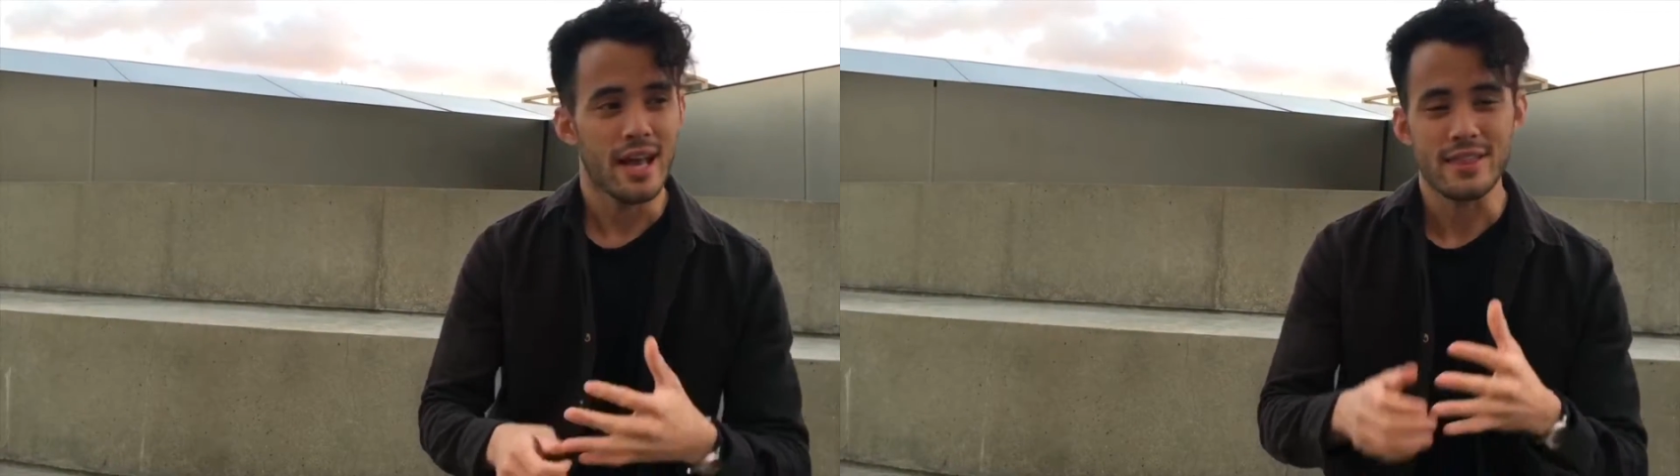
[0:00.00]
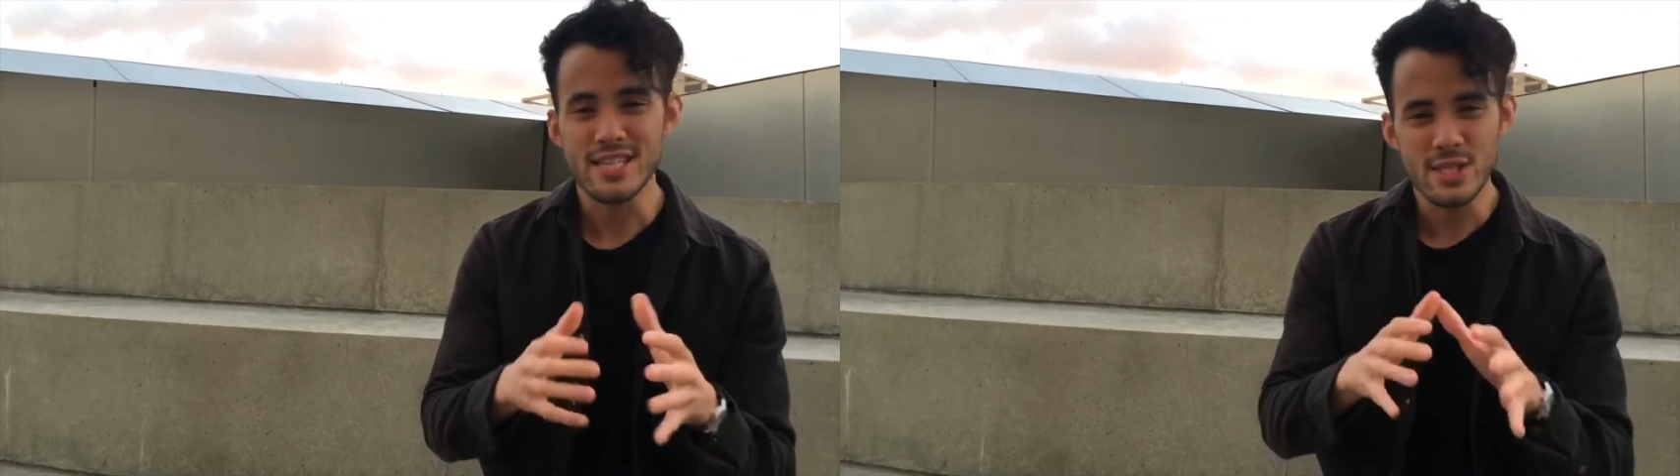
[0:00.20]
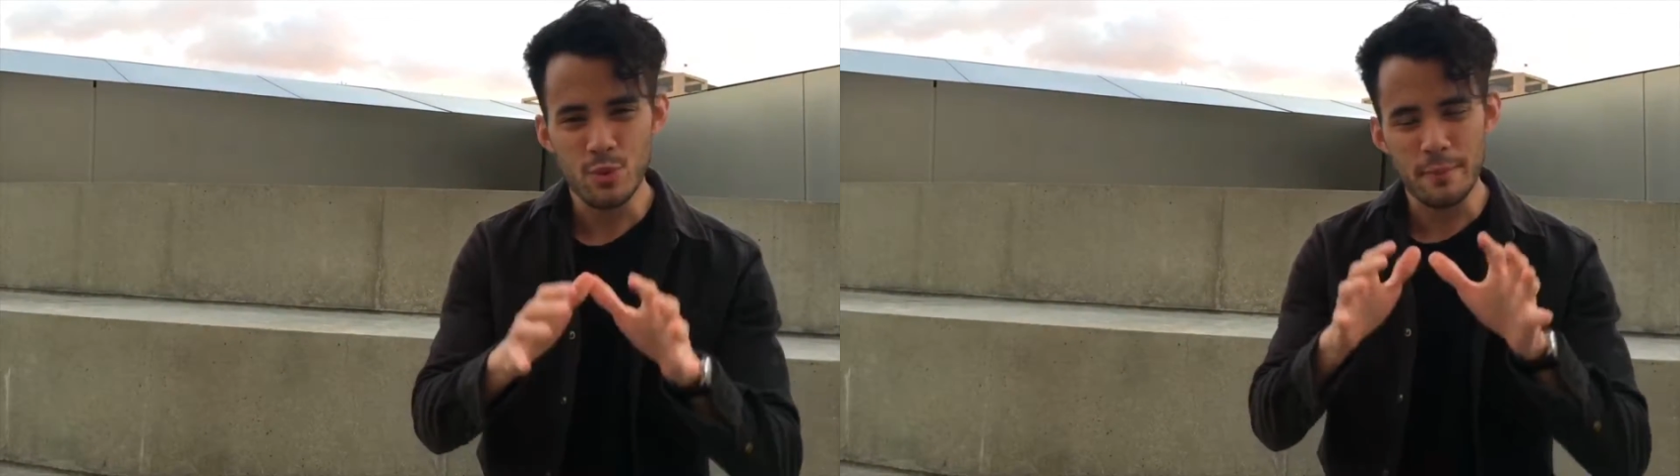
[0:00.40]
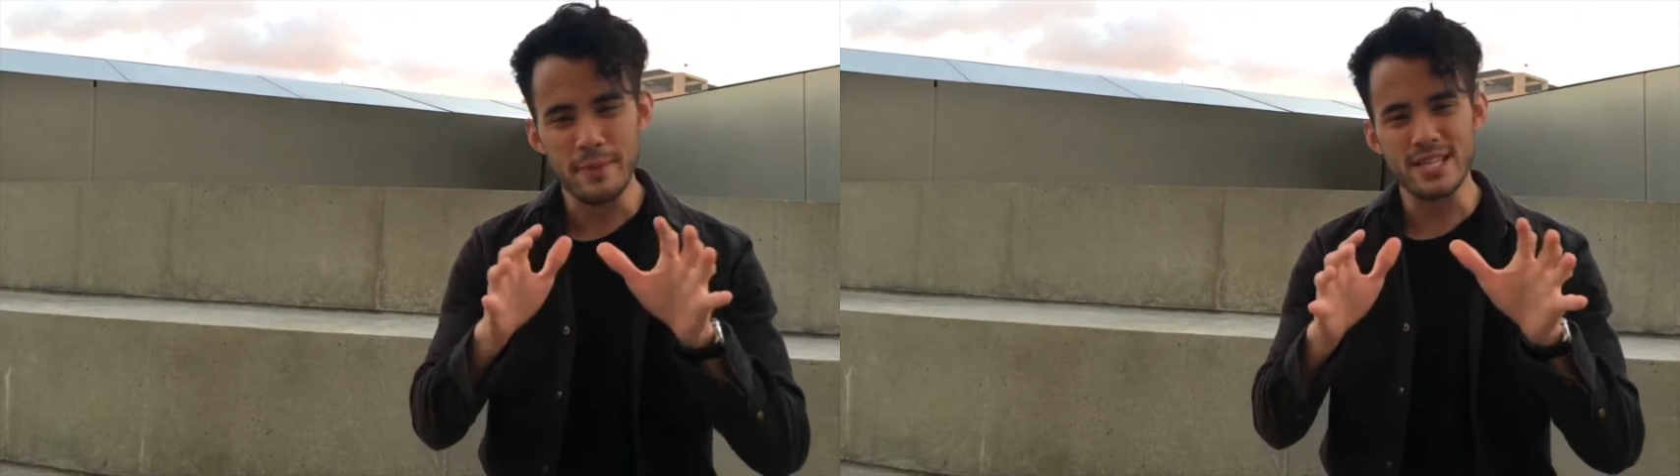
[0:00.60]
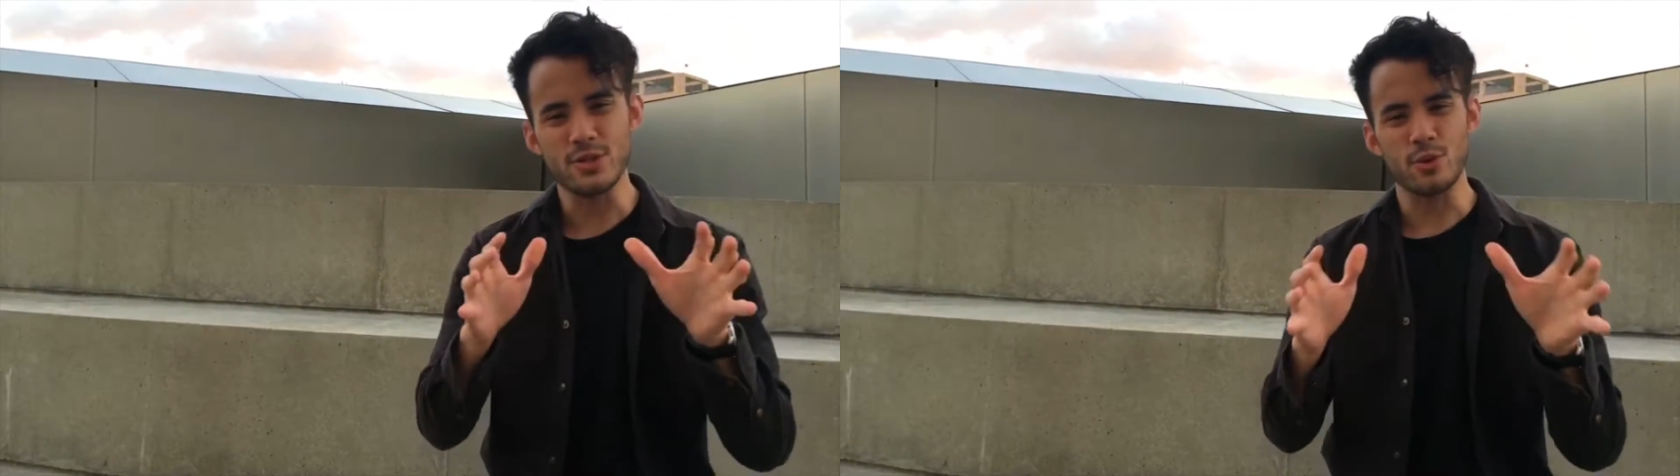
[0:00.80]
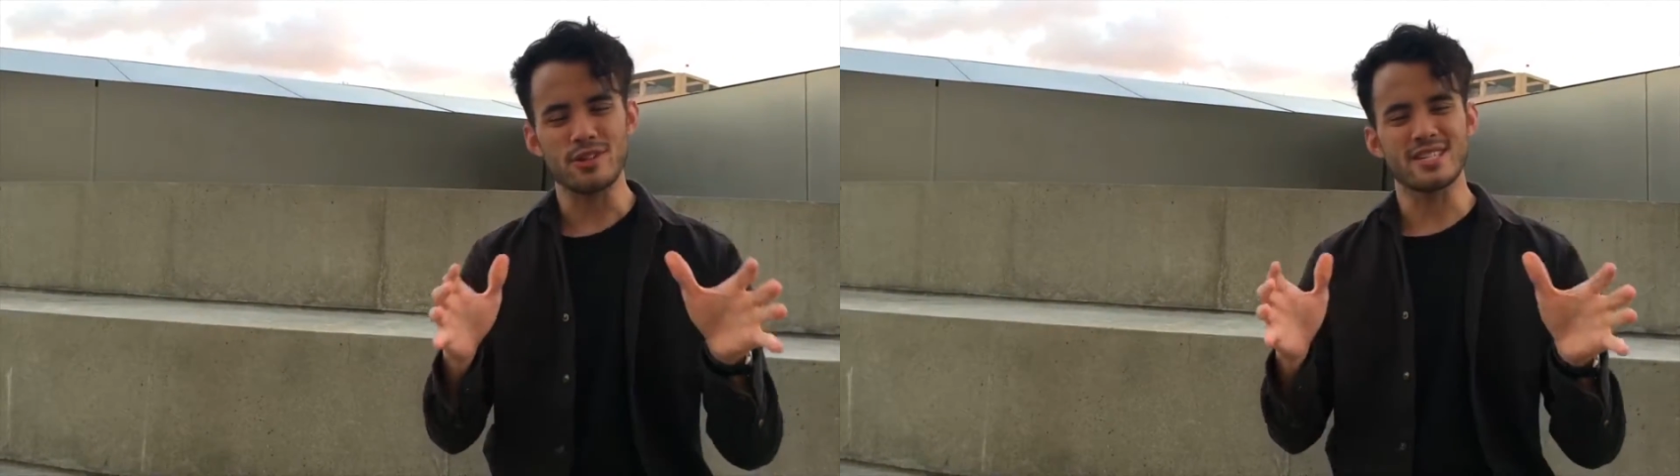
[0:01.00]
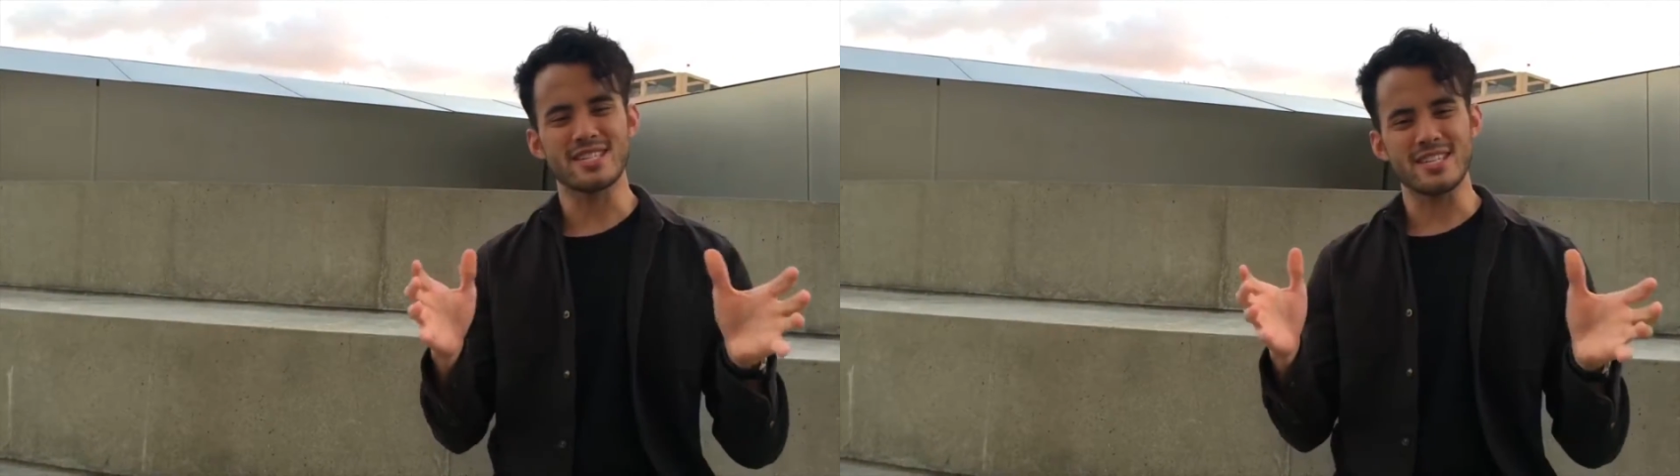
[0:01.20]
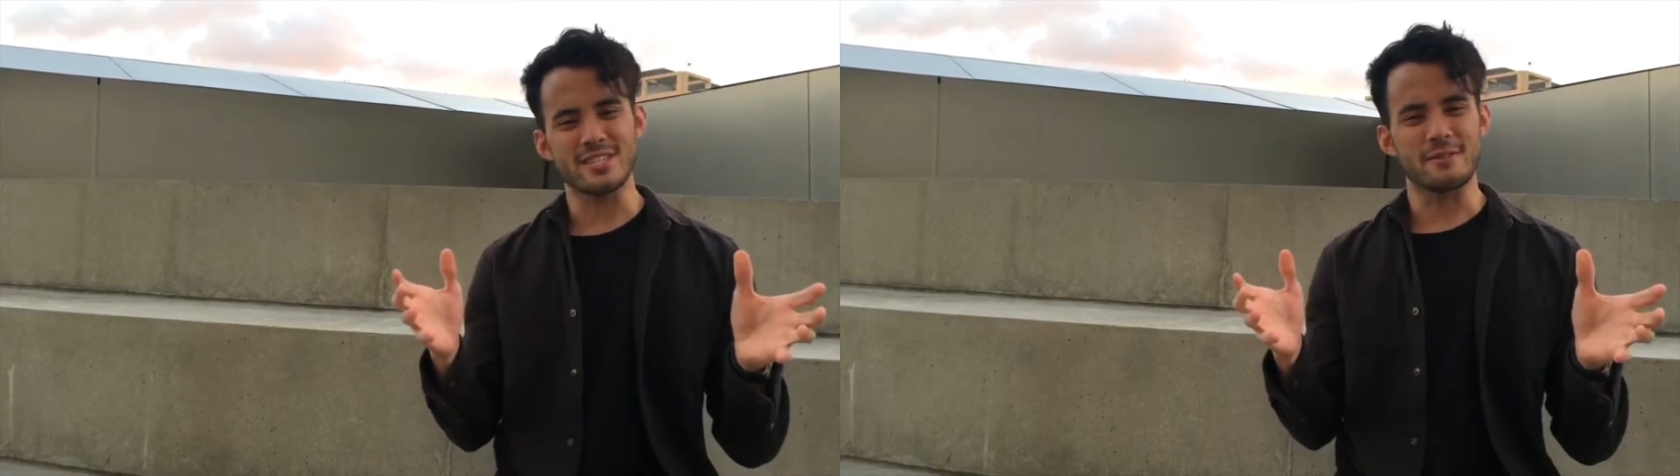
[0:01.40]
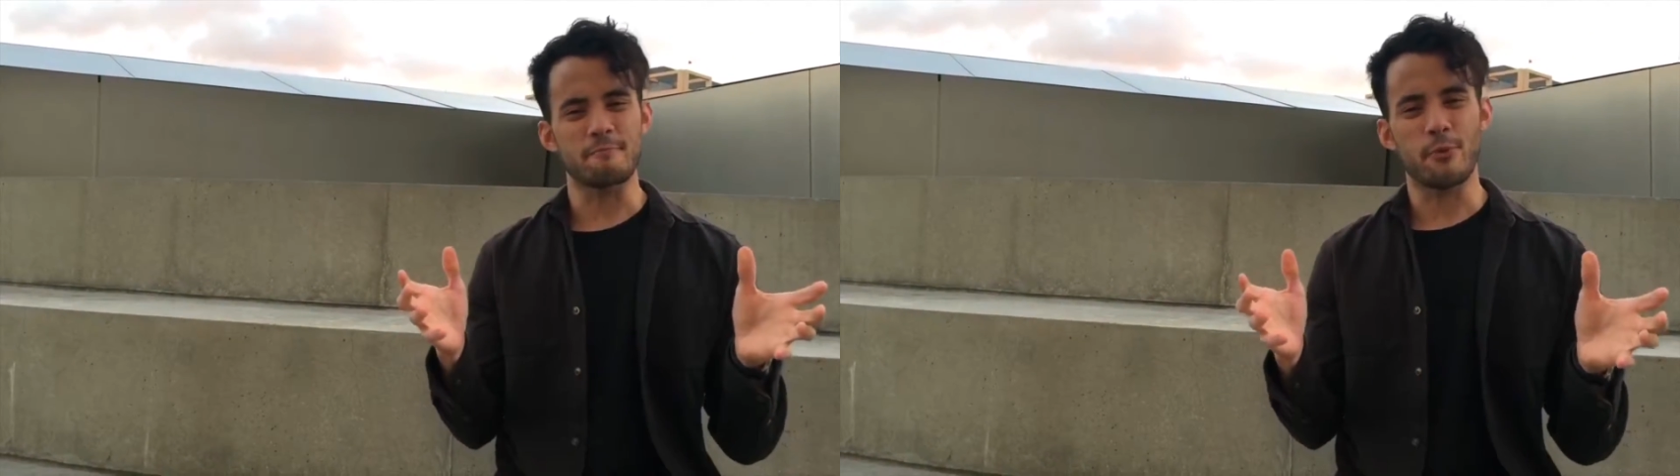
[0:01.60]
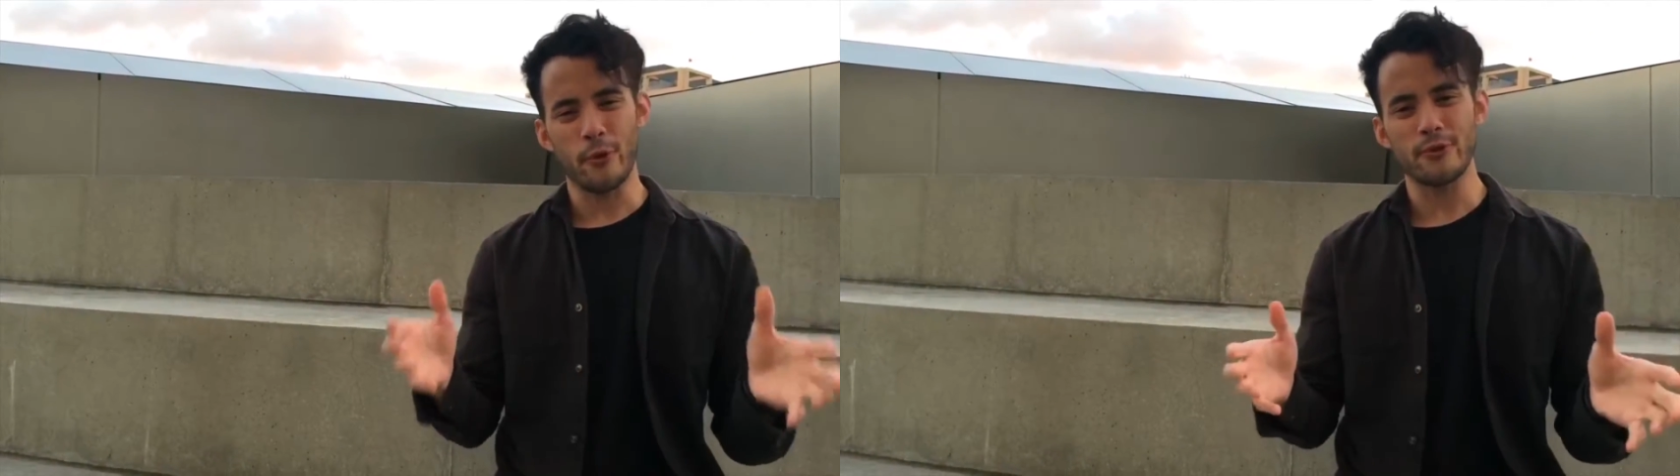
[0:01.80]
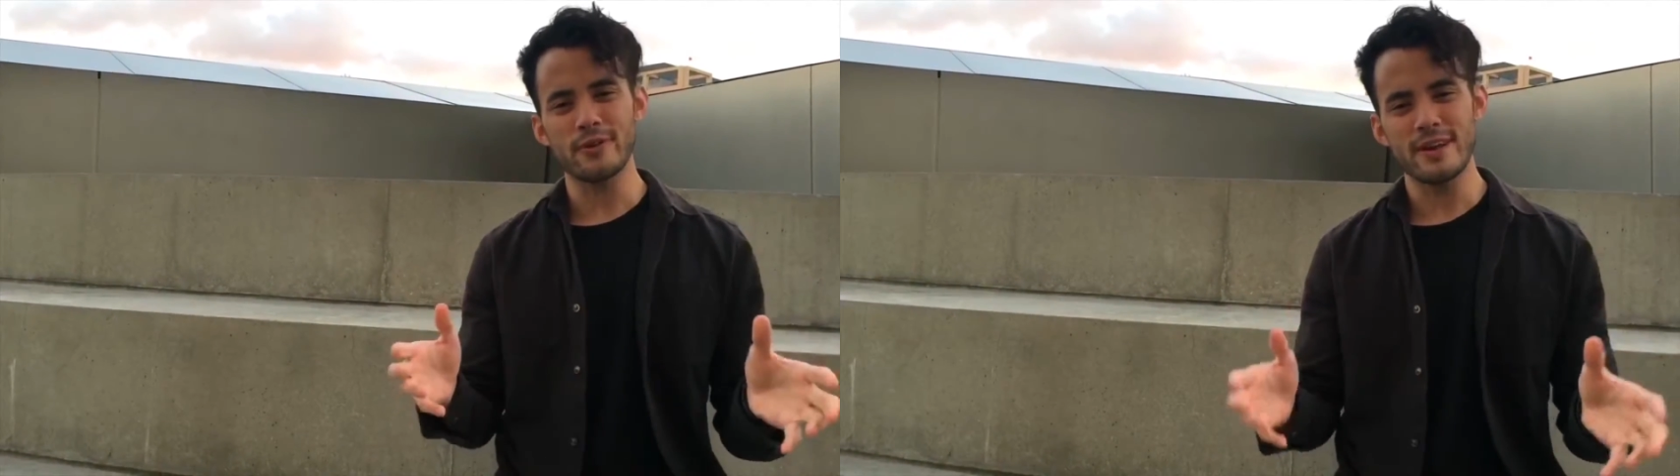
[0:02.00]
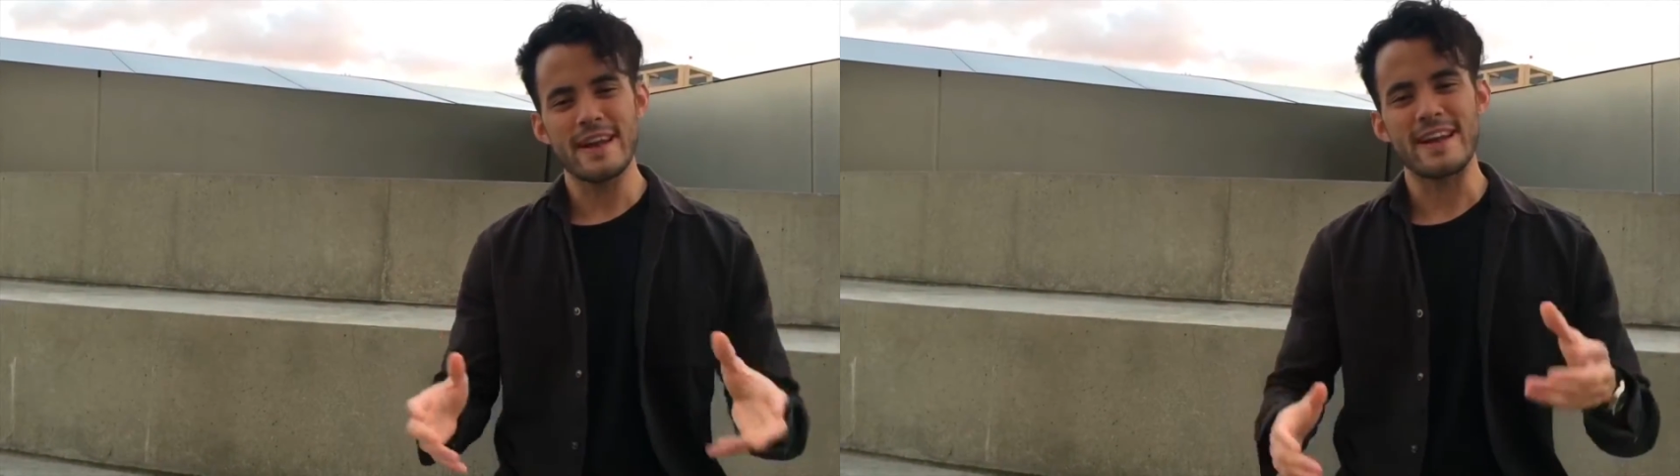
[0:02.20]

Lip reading: And this is what makes New Orleans such an important